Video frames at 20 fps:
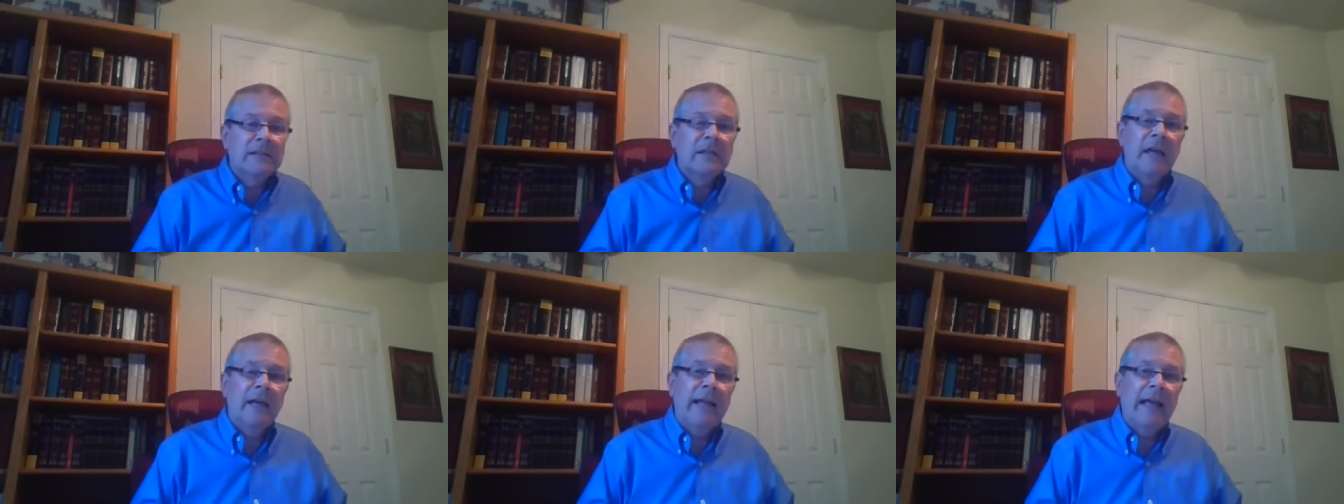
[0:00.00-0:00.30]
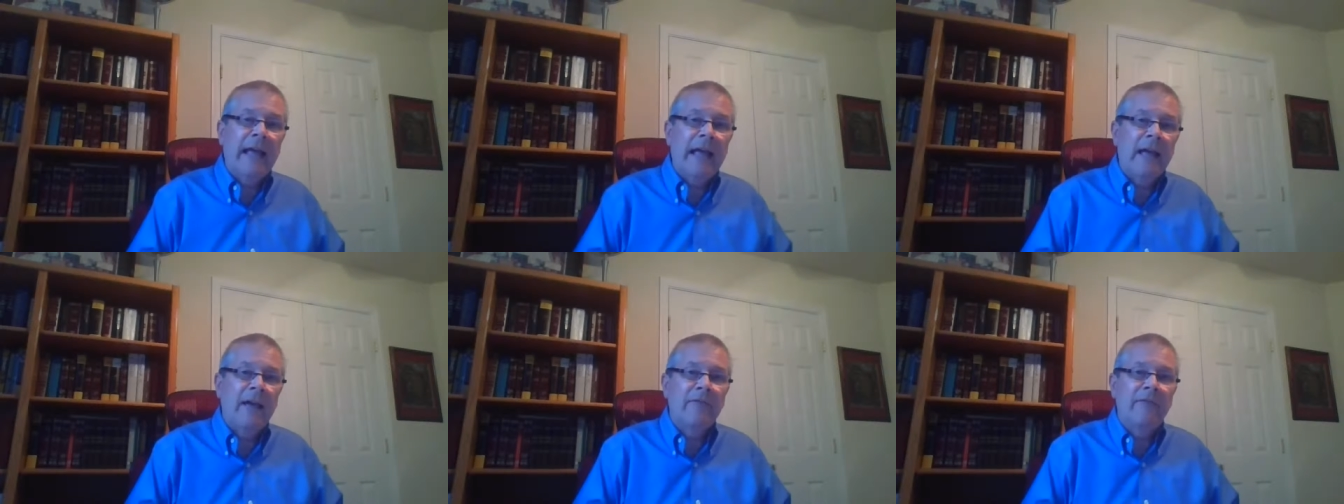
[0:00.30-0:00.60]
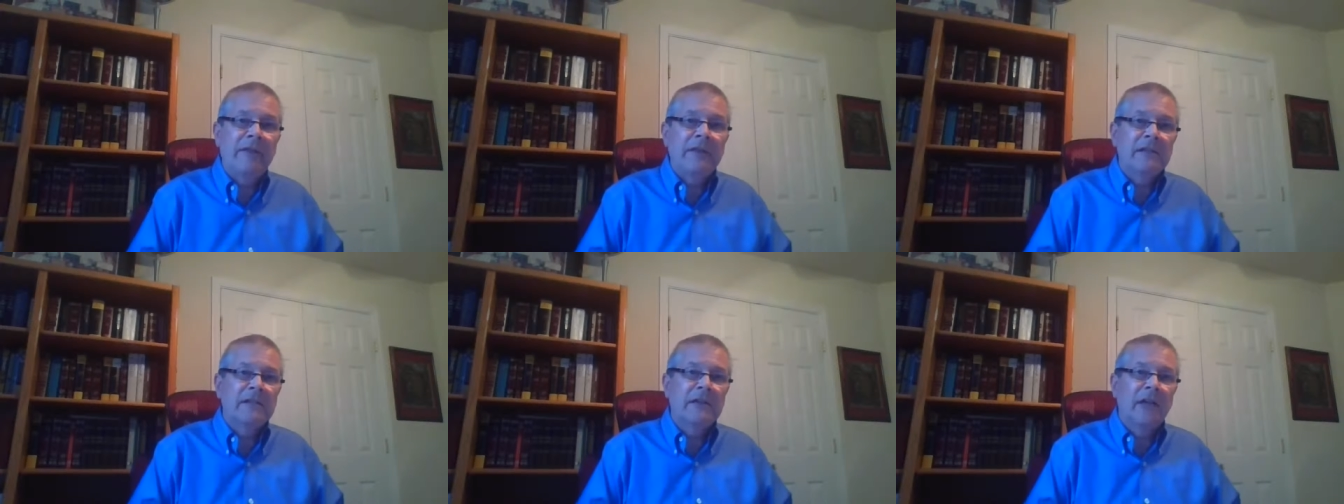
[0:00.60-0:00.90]
not have
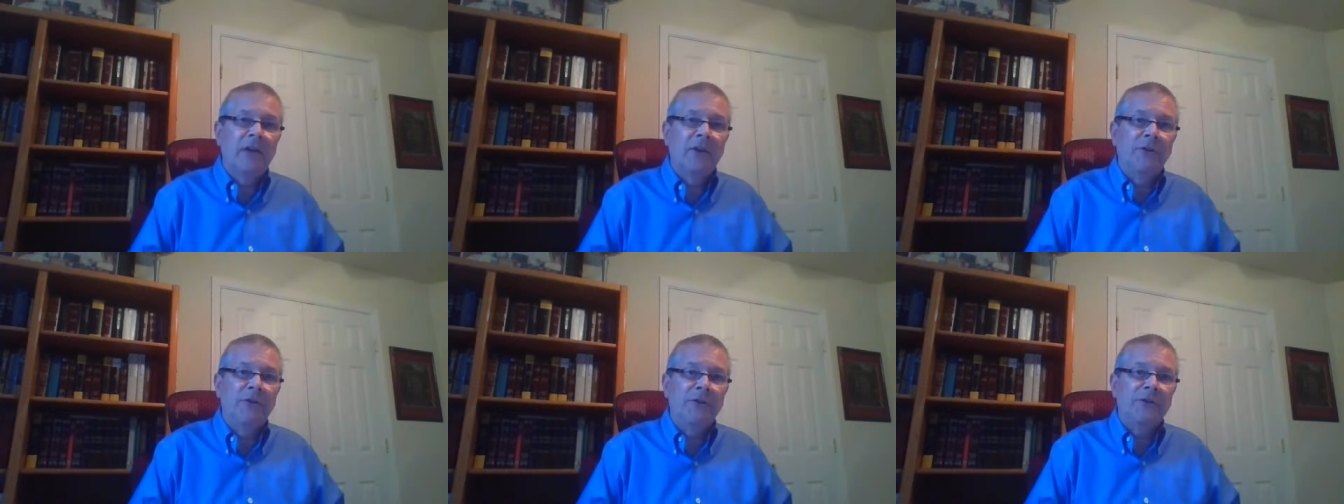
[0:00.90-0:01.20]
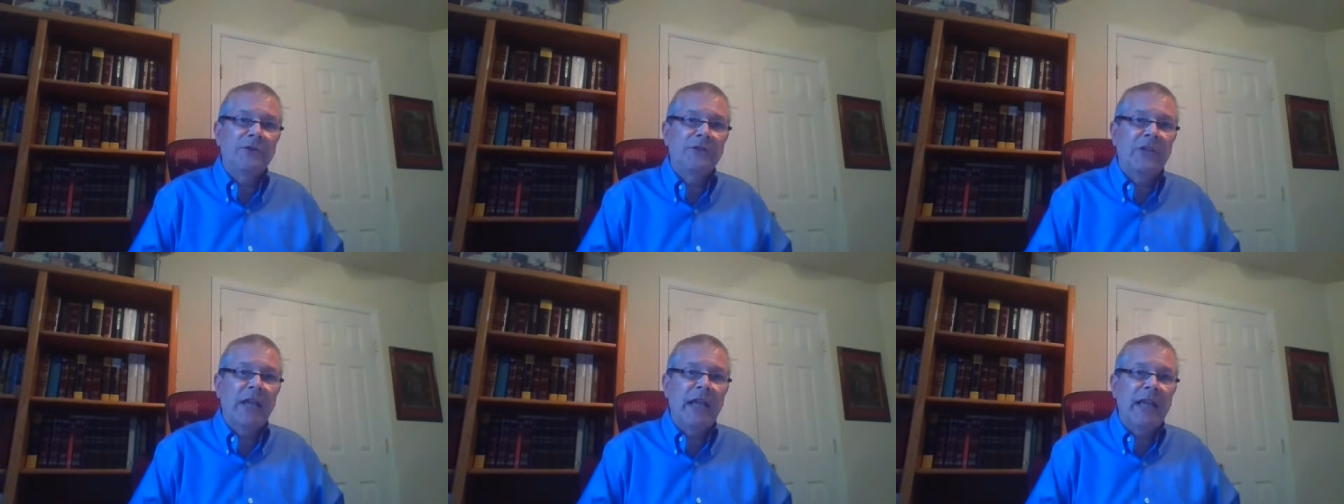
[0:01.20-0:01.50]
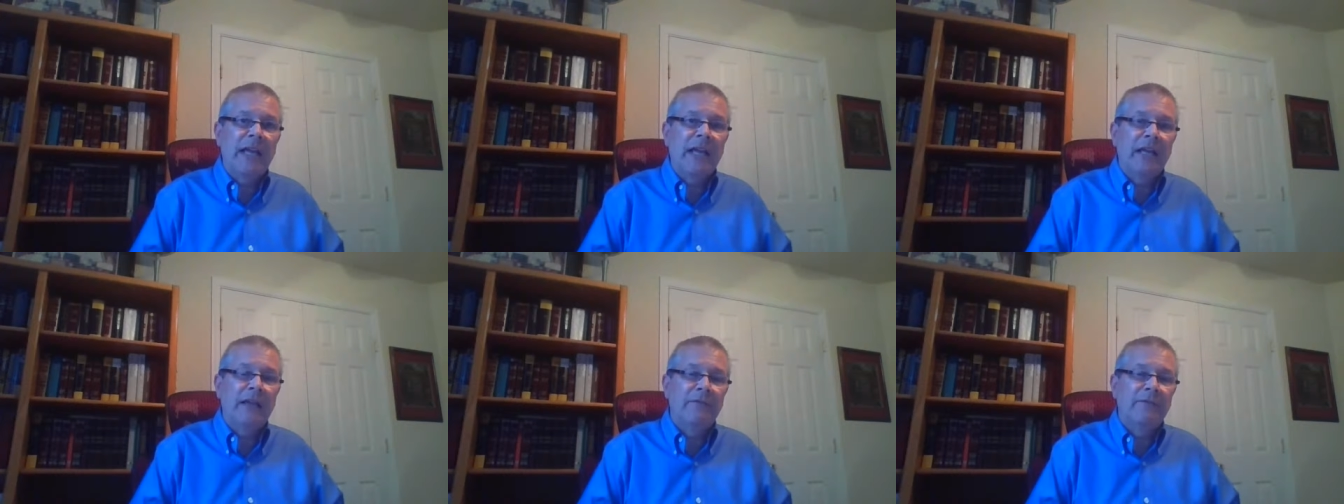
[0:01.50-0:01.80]
his
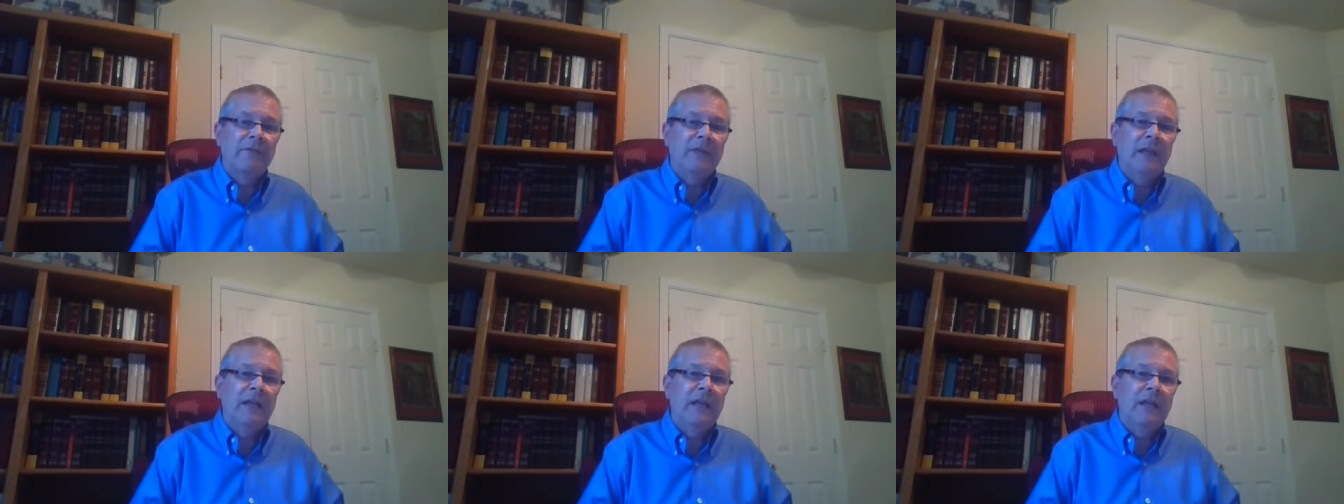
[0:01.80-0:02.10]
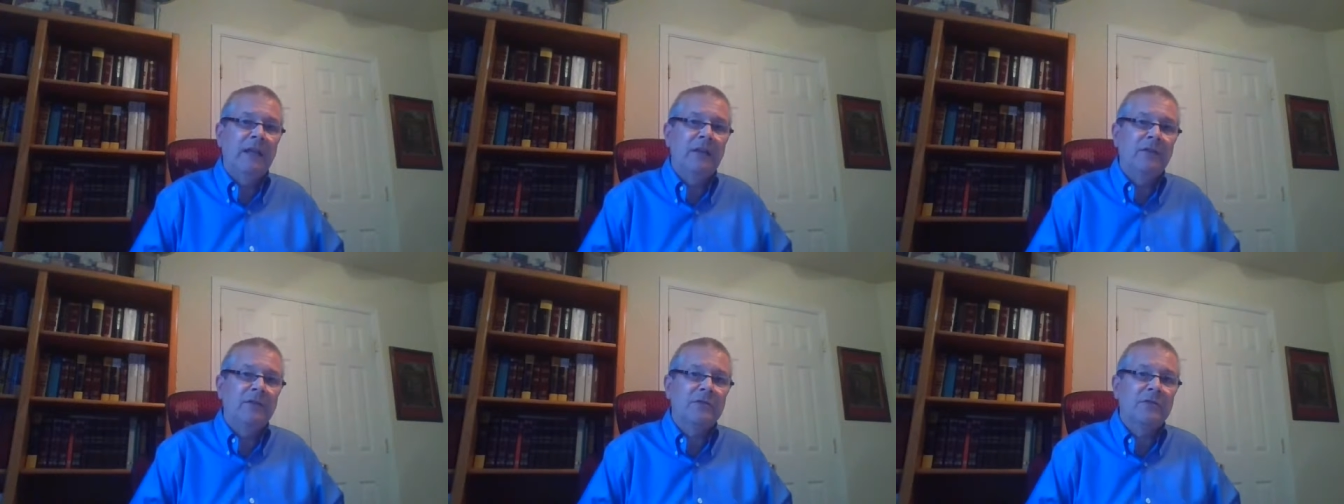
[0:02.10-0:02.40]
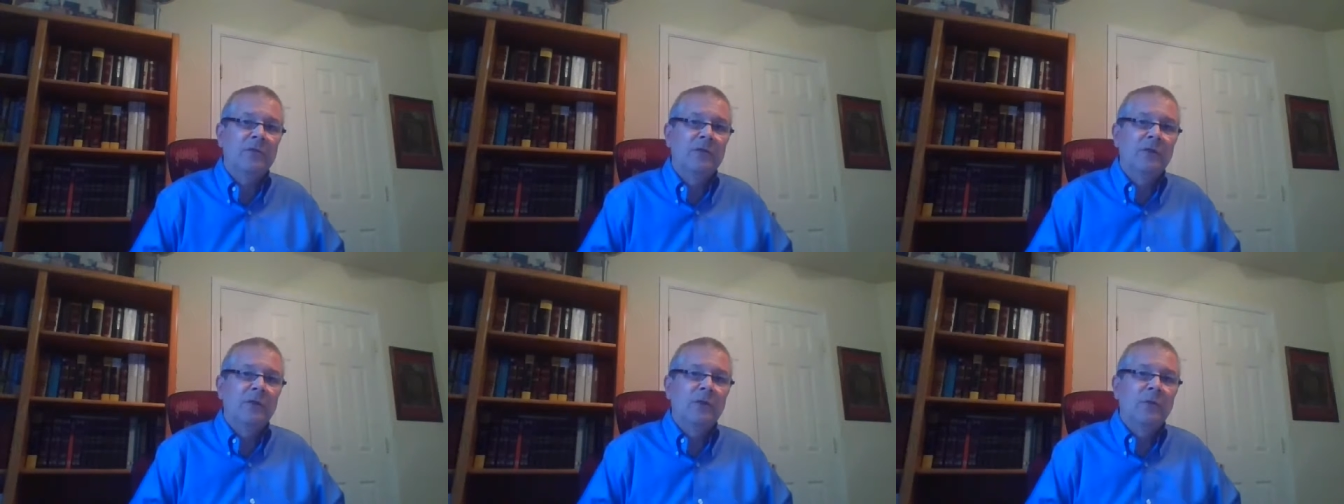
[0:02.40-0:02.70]
understanding of
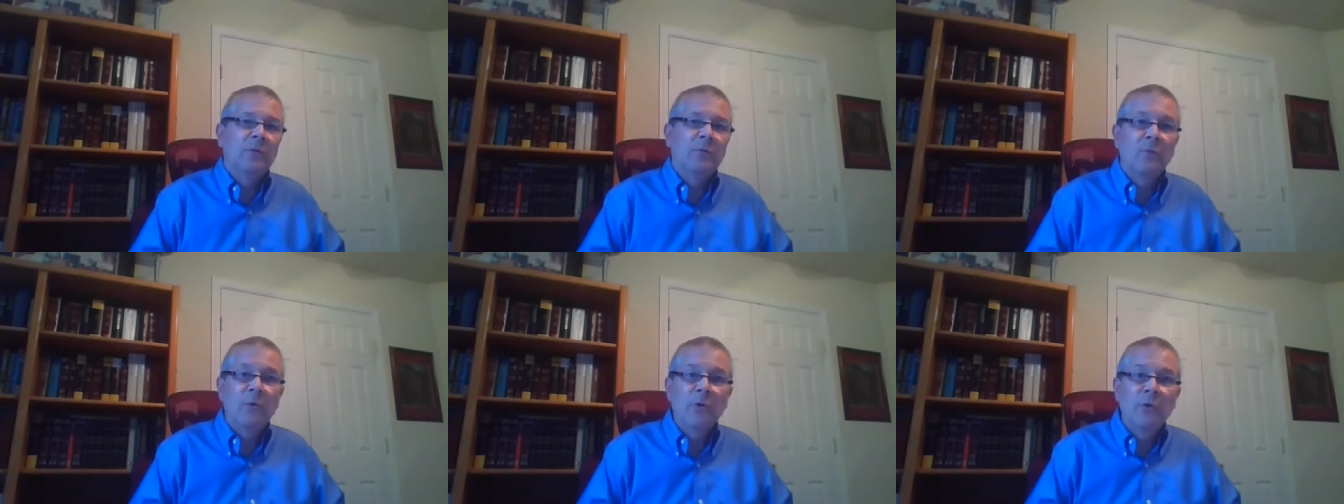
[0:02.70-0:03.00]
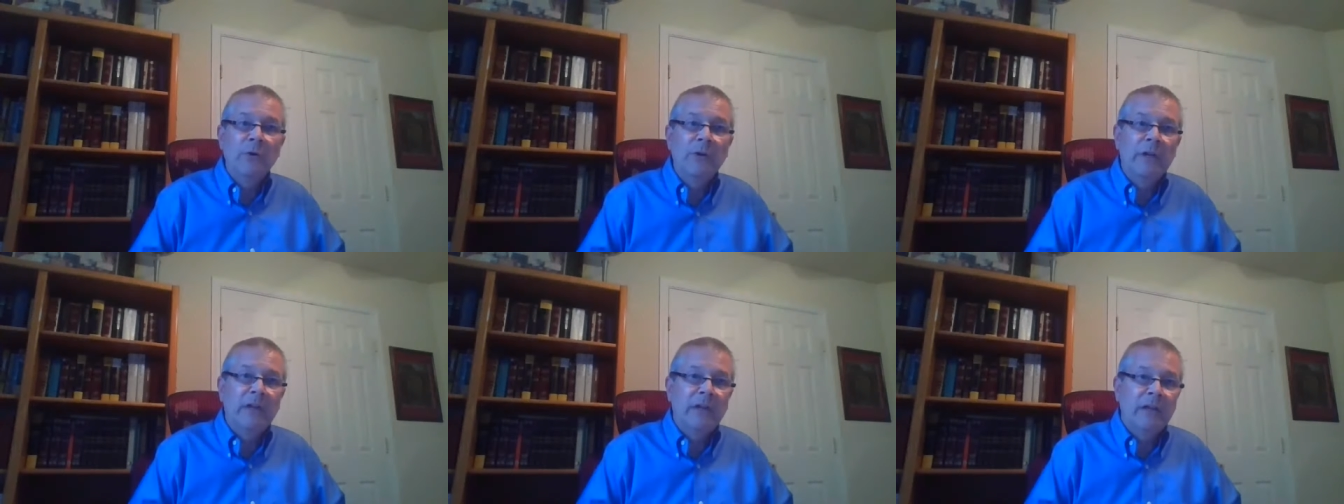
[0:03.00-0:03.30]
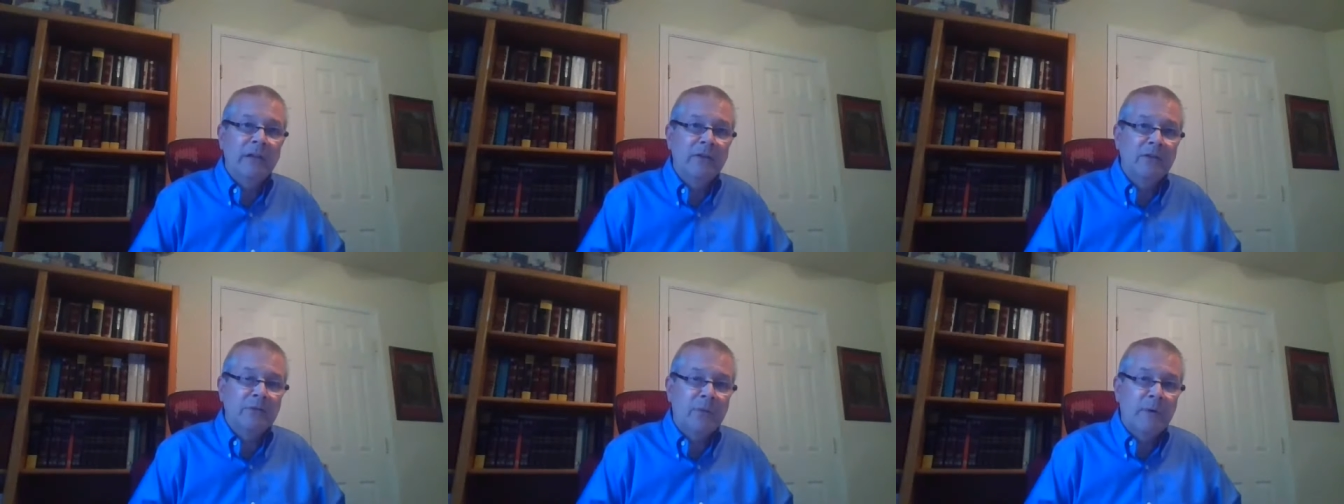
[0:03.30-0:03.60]
things rooted
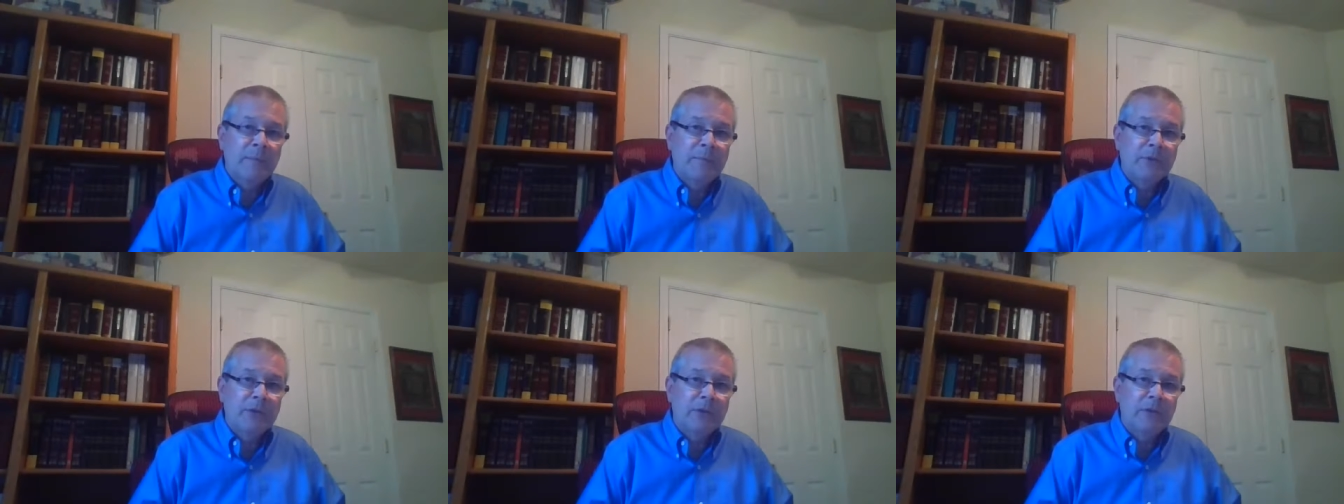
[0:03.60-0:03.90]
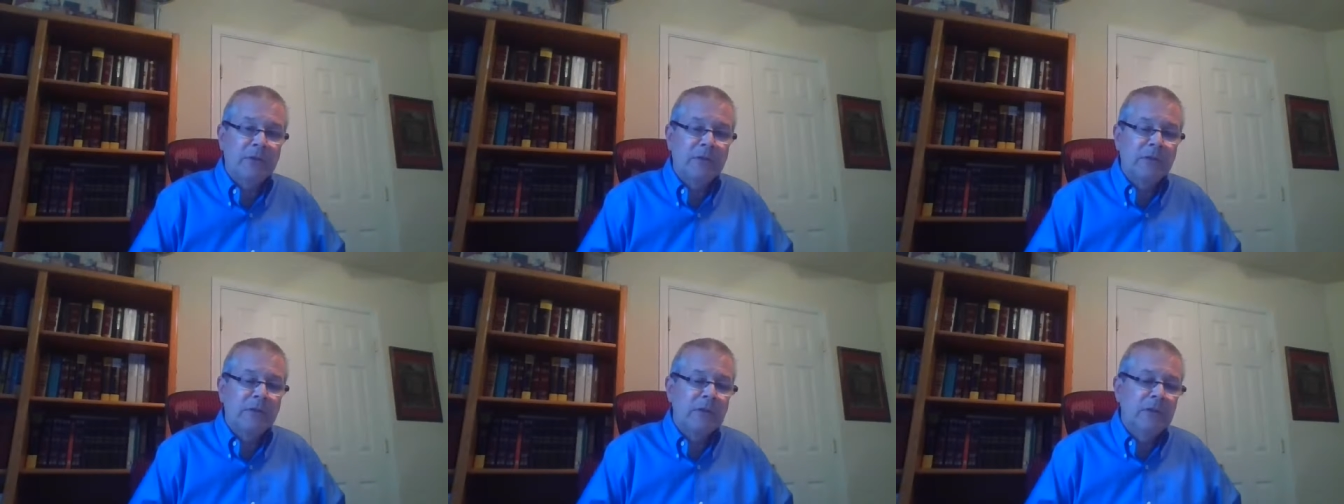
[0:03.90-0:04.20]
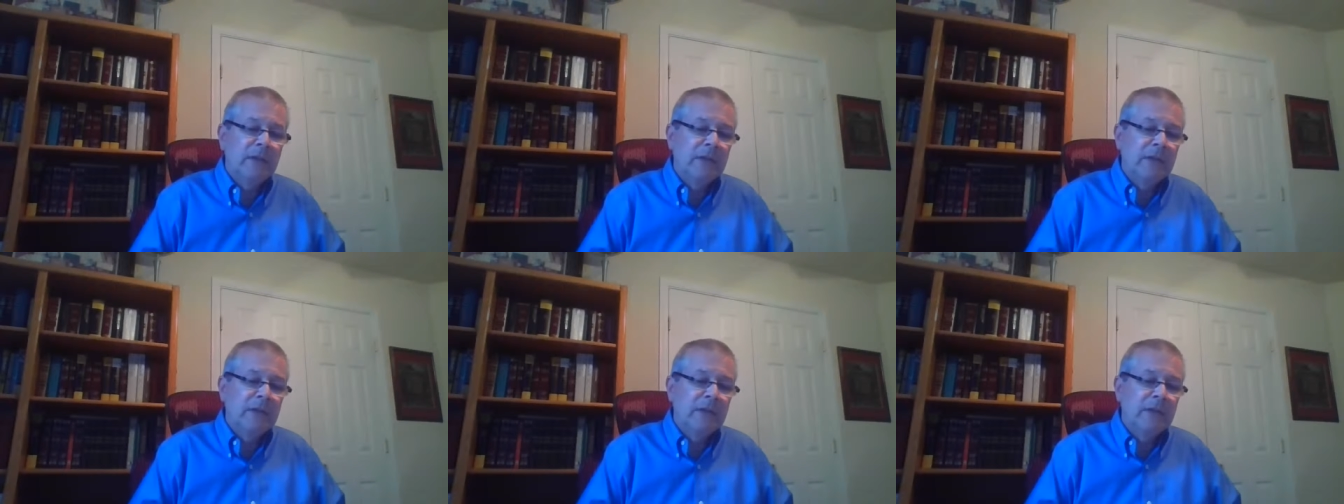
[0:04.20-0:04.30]
in Scripture.